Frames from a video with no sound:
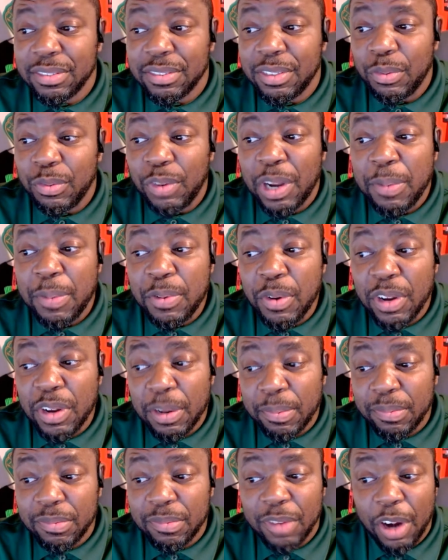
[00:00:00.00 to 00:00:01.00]
When I'm doing
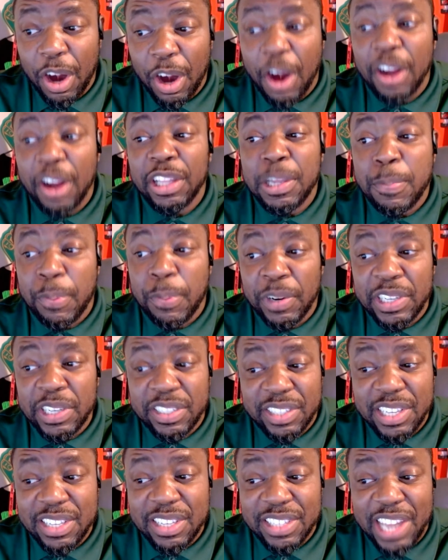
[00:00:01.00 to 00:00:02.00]
an early
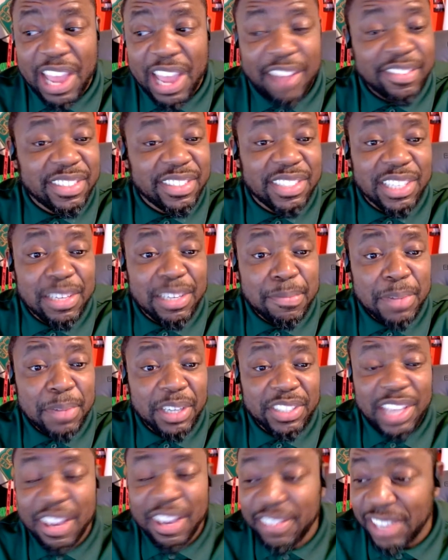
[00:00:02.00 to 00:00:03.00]
preseason, haven't seen
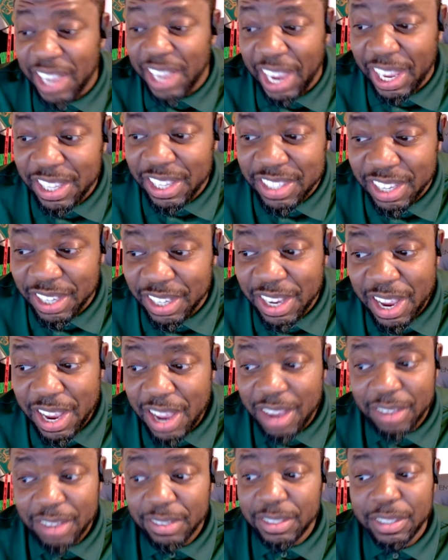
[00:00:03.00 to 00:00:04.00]
much, ain't
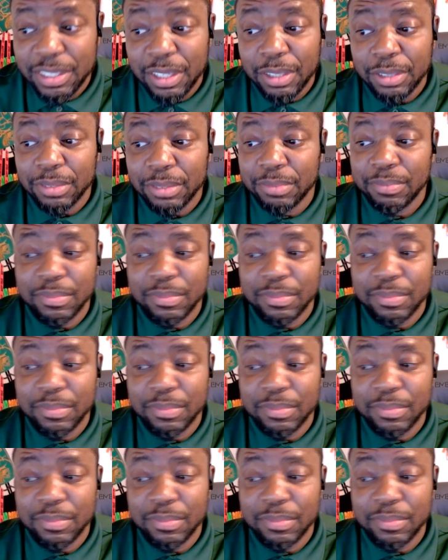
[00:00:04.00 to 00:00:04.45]
you know